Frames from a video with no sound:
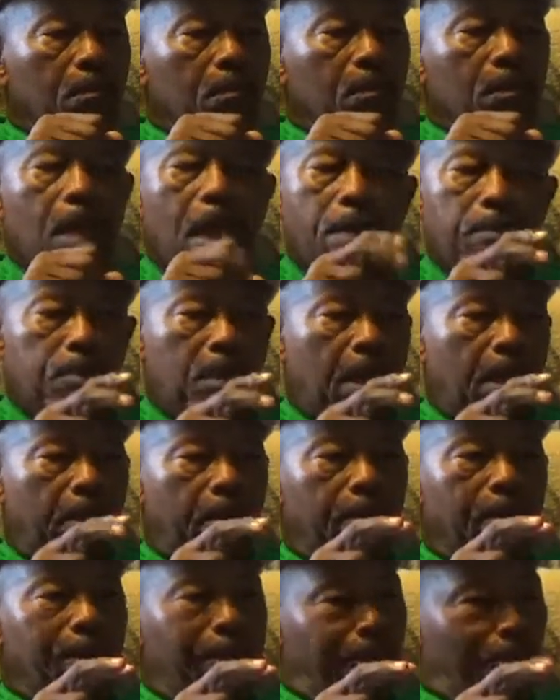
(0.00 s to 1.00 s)
type
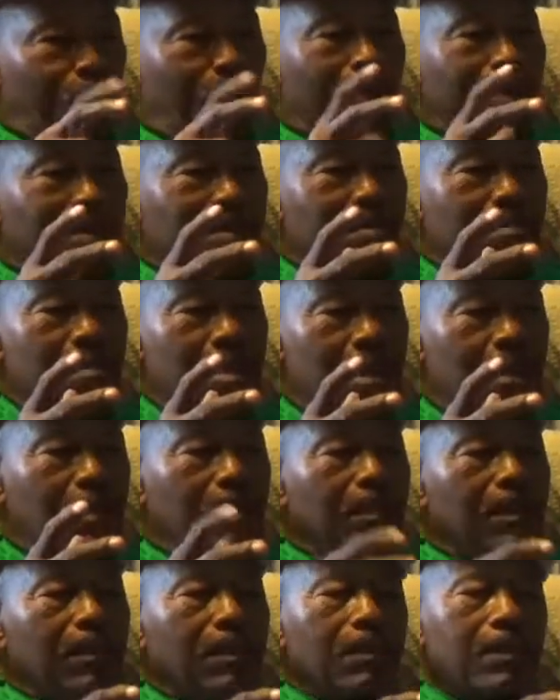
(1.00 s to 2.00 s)
character wants to make
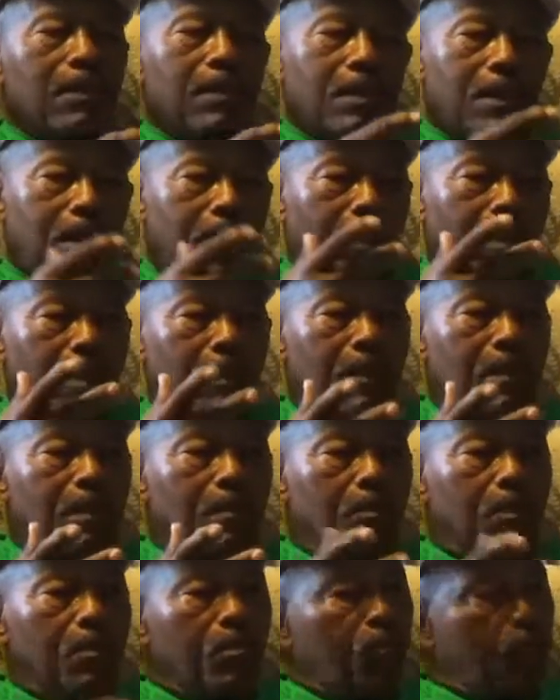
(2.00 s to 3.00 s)
a uh,
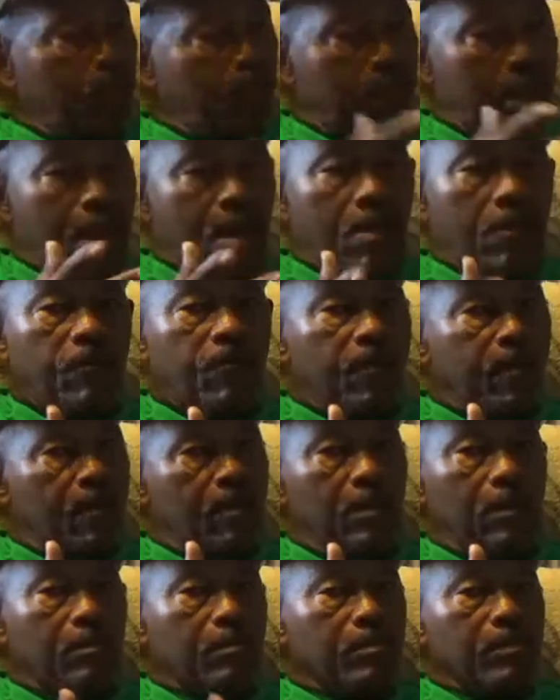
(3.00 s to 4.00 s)
breakout
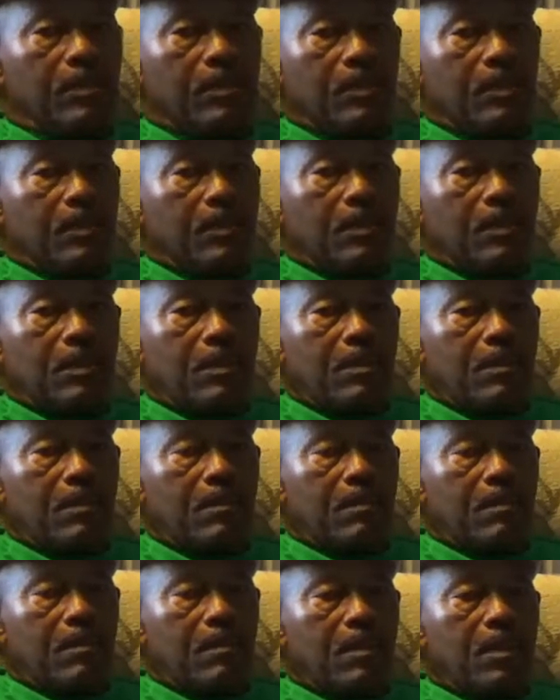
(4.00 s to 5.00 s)
film.
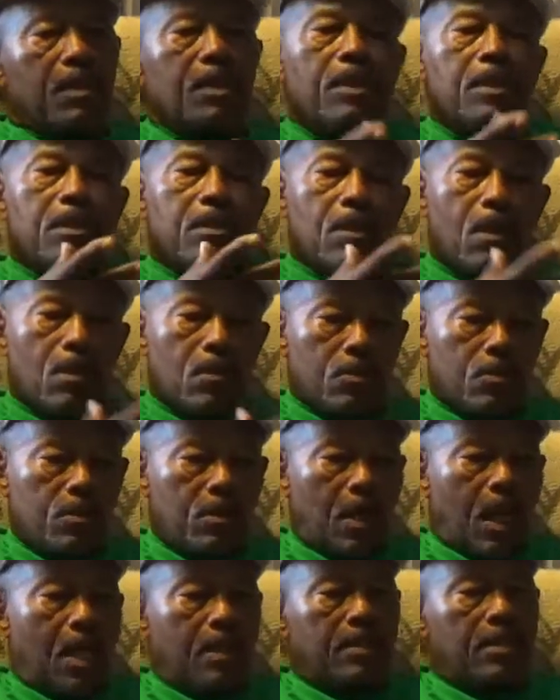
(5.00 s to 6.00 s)
He talks
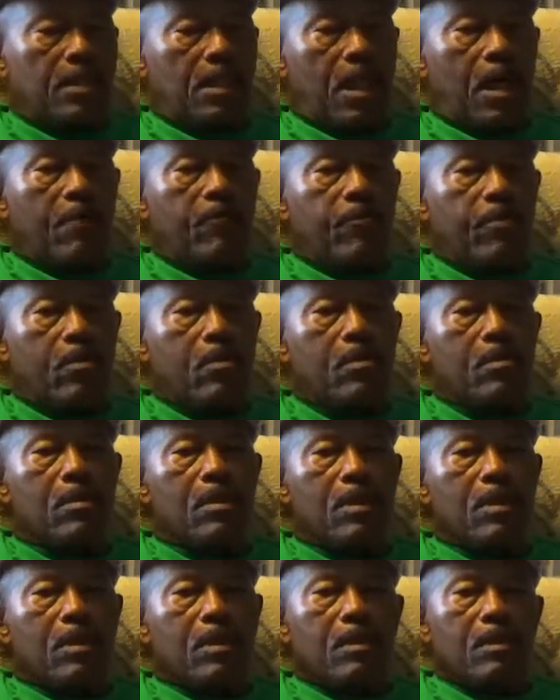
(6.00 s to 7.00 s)
to Asiafo,
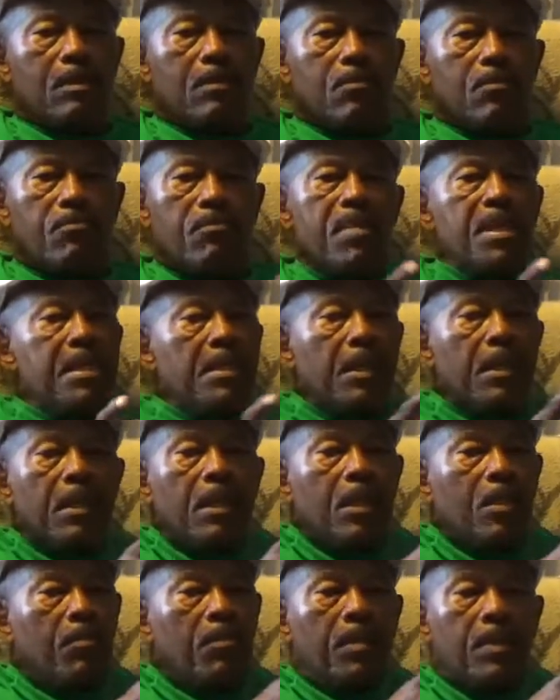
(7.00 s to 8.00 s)
meeting
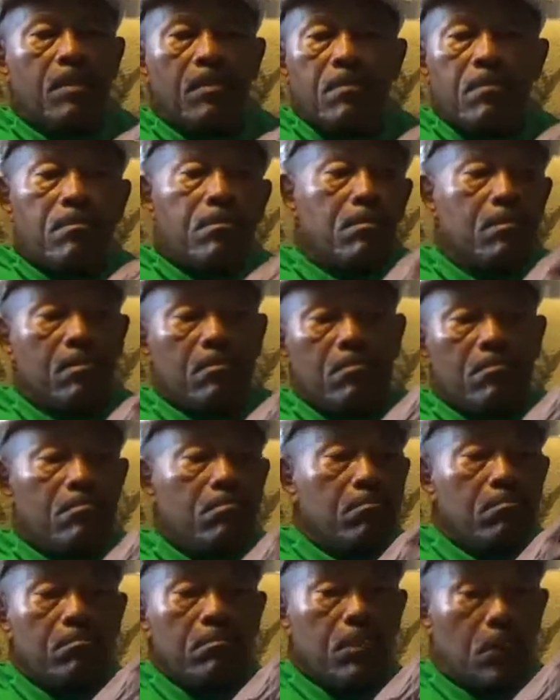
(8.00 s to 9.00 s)
him in
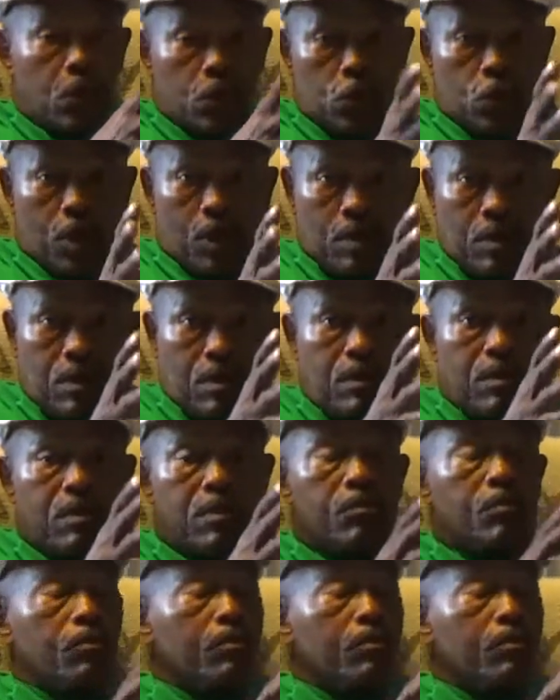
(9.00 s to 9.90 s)
the jungle.